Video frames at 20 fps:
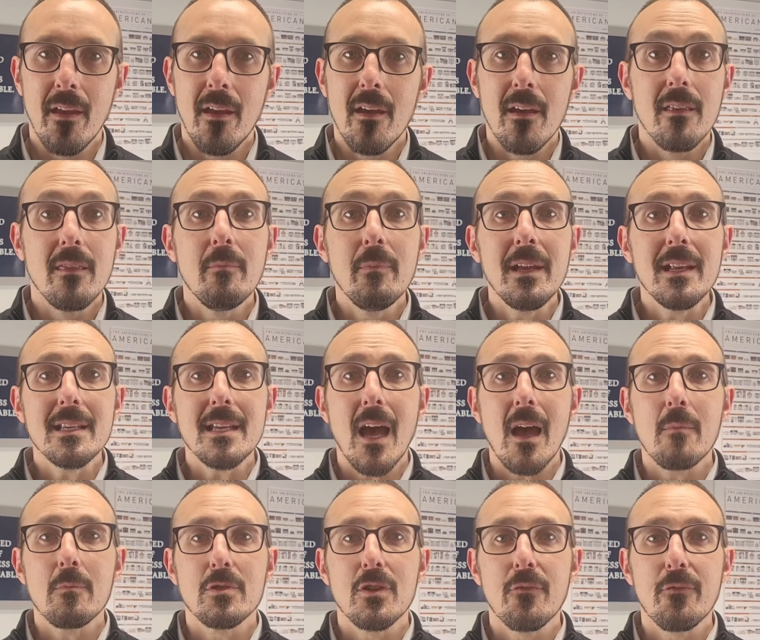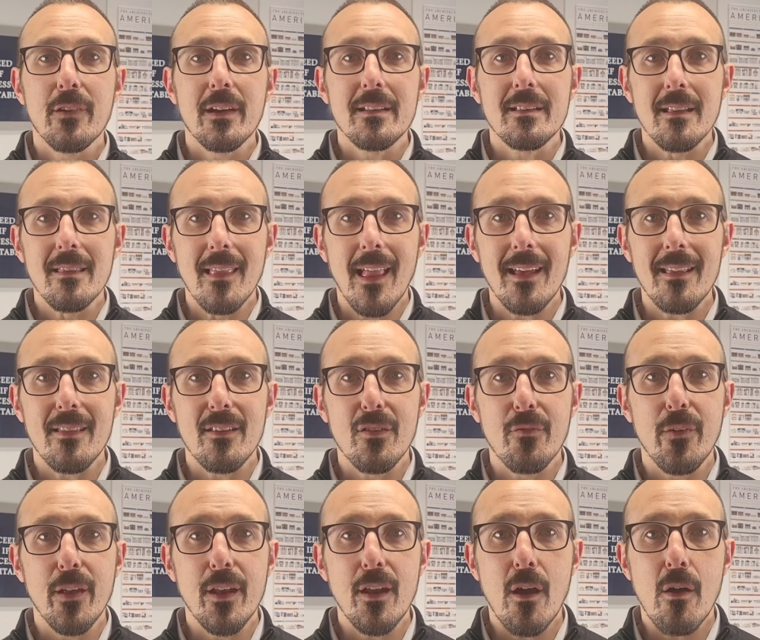In the meantime, don't forget to like this
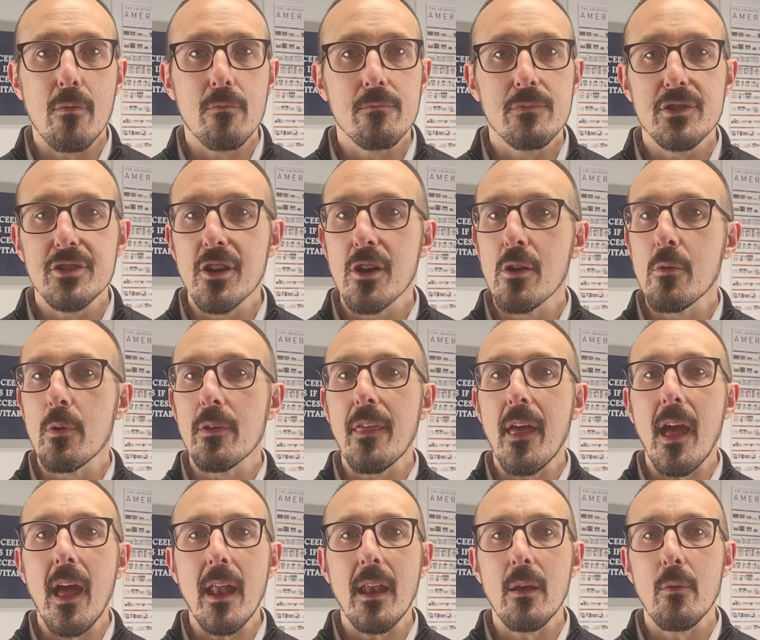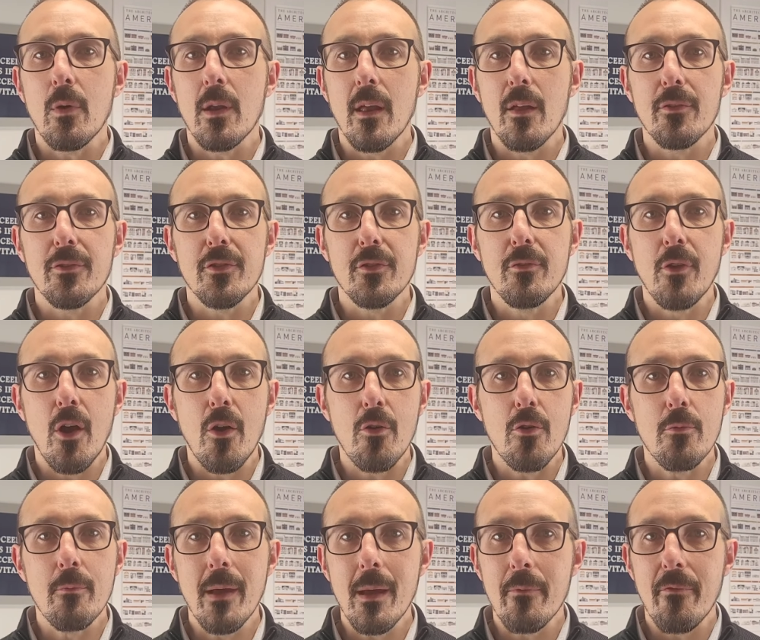video, share it with anyone else you know
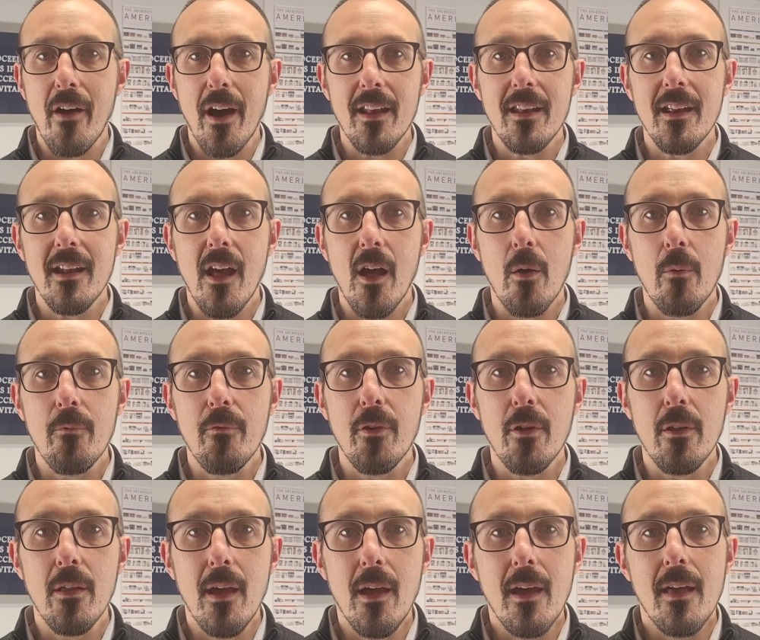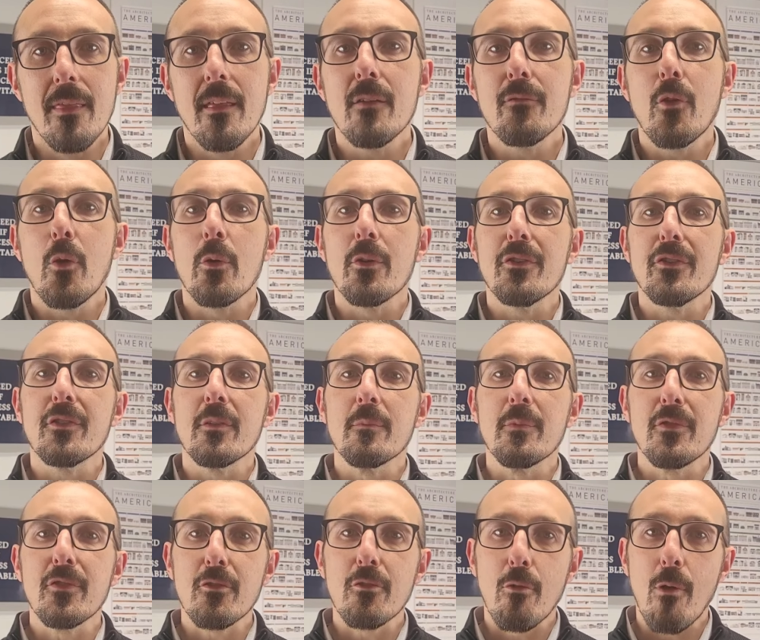who may find it helpful, and then of course
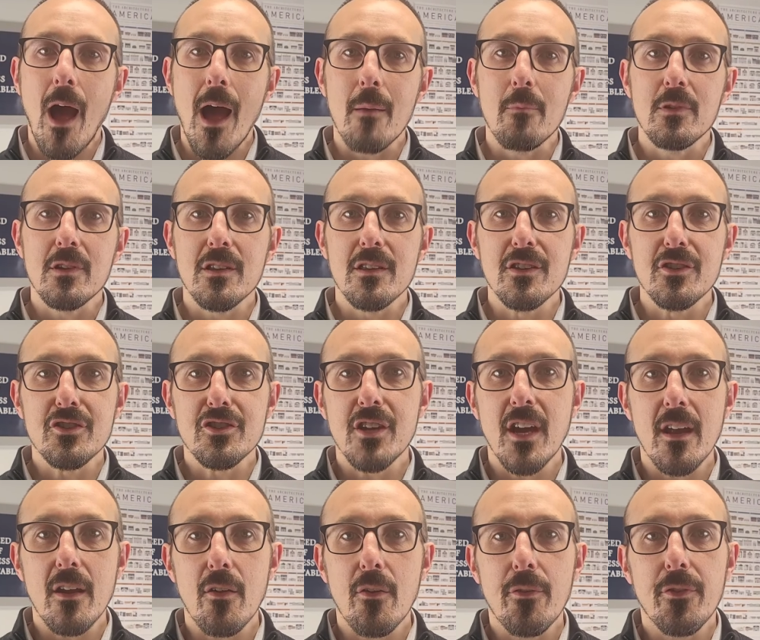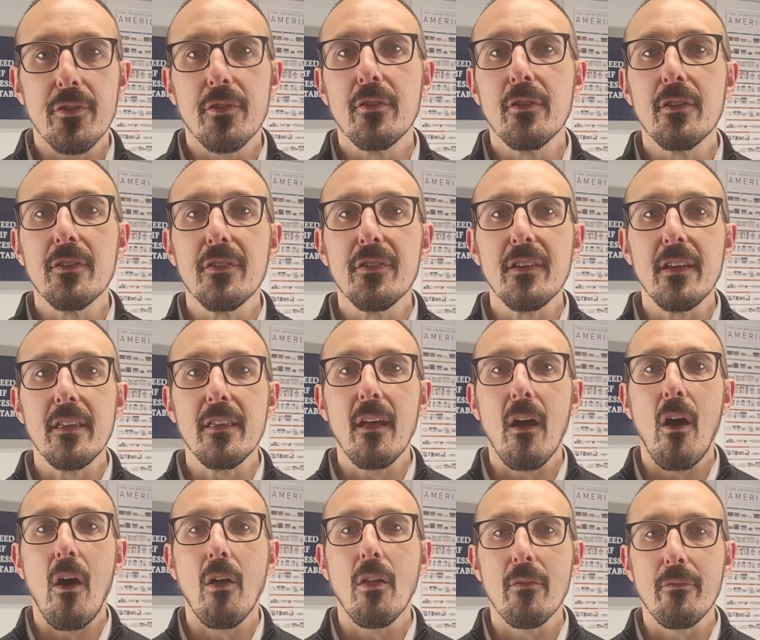subscribe to this channel so you can see
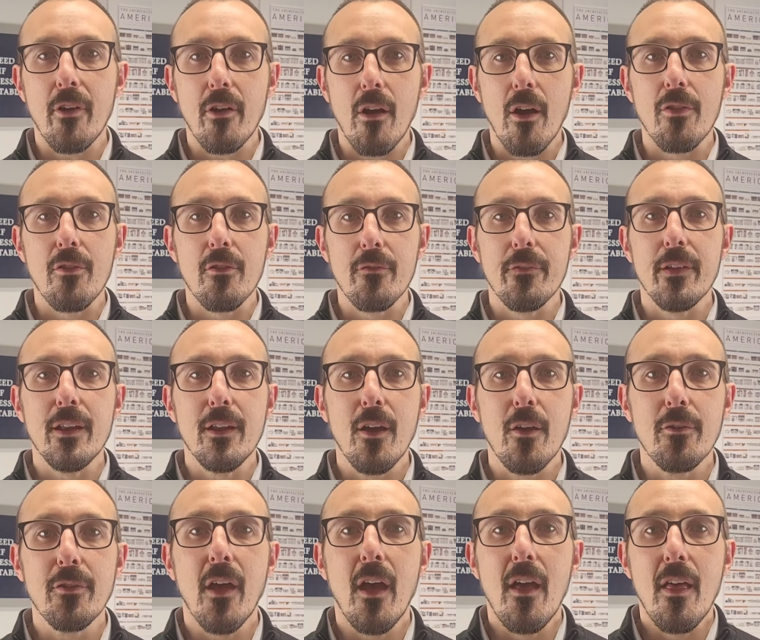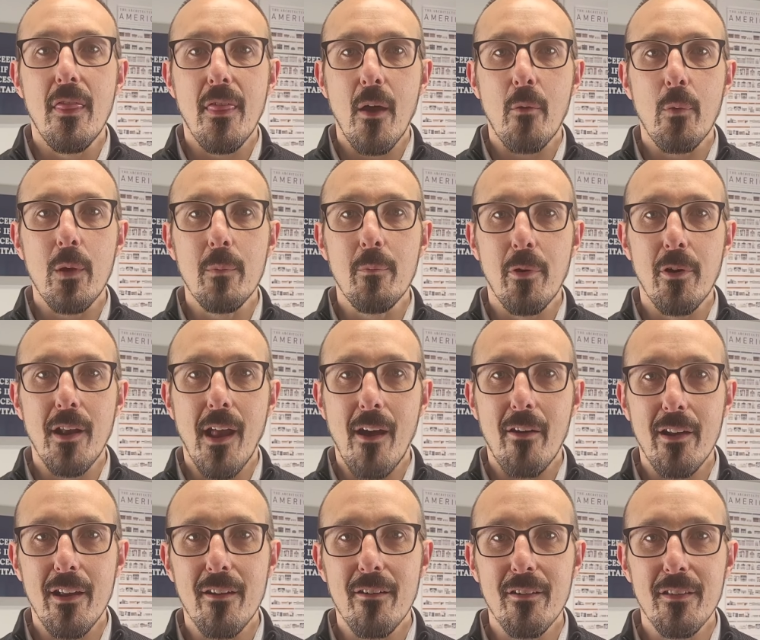all of our other videos that we put
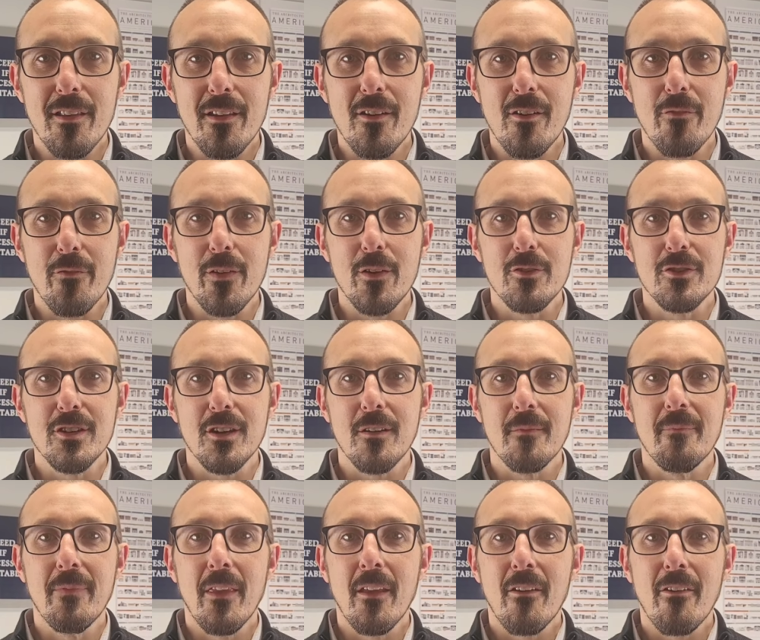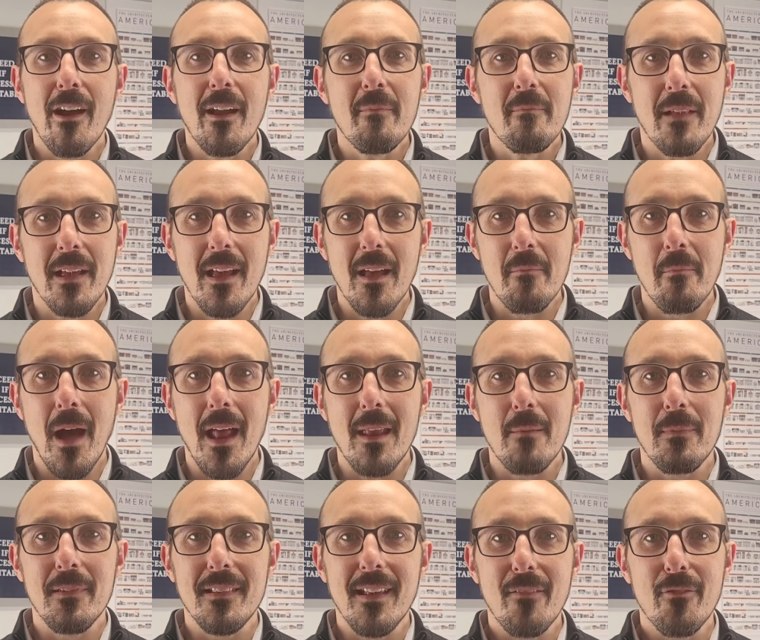out here in the near future. All right, again, my
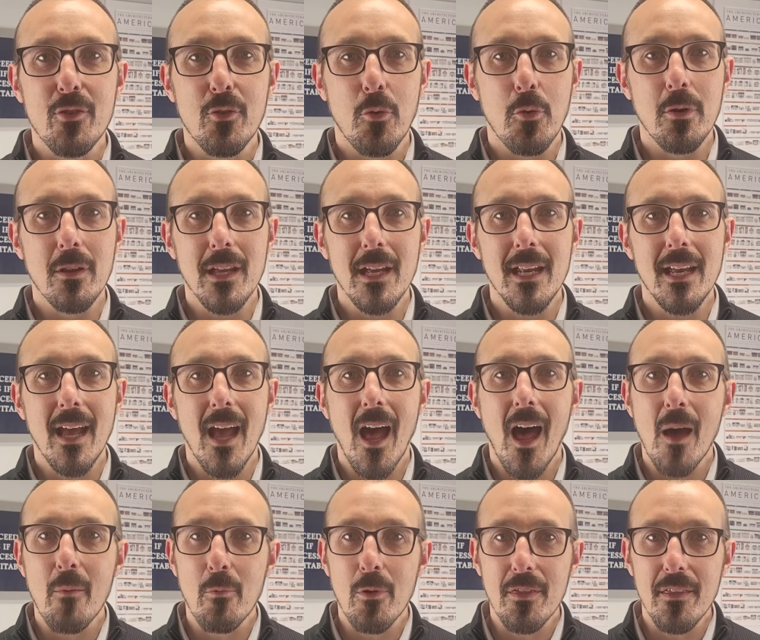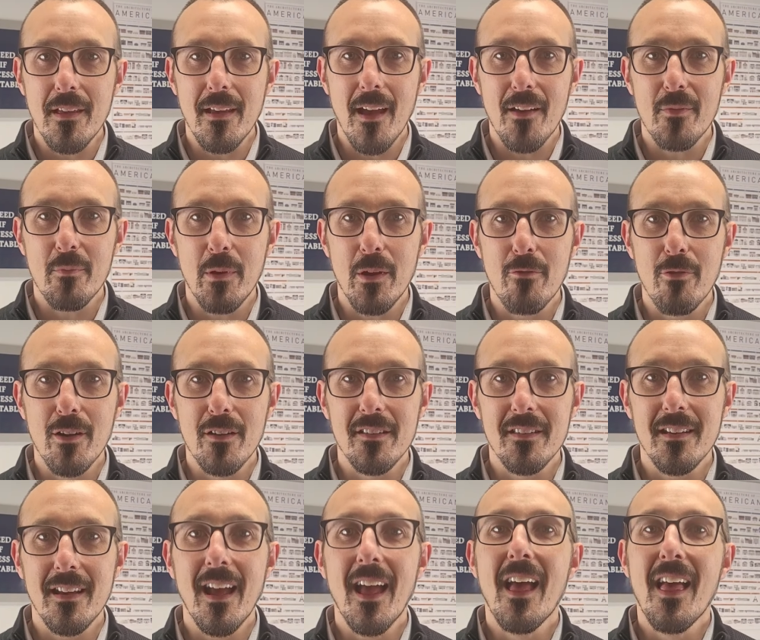name is David Tortellini. I'm with eXp
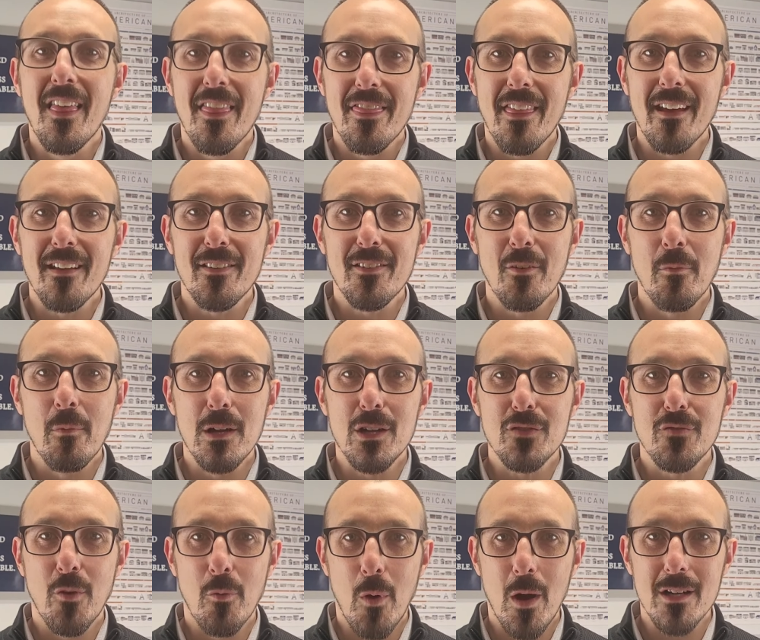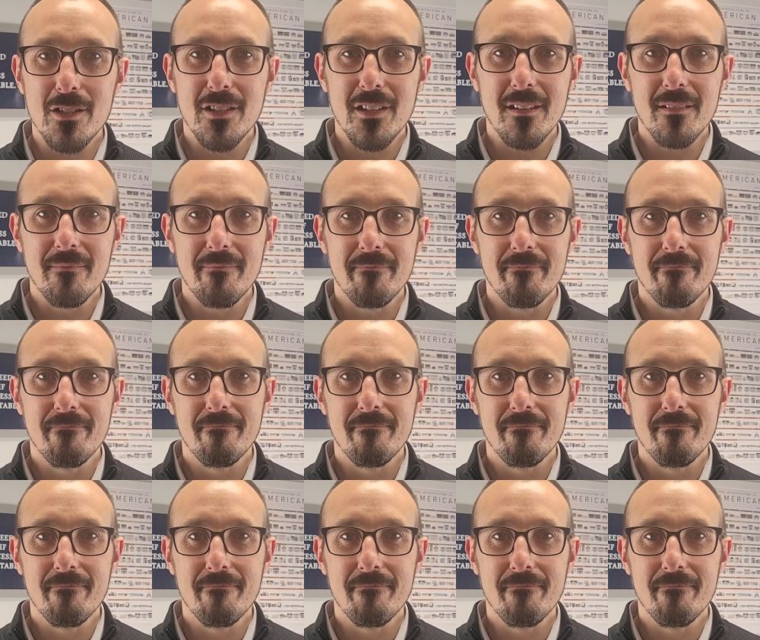Realty. Thanks so much for watching.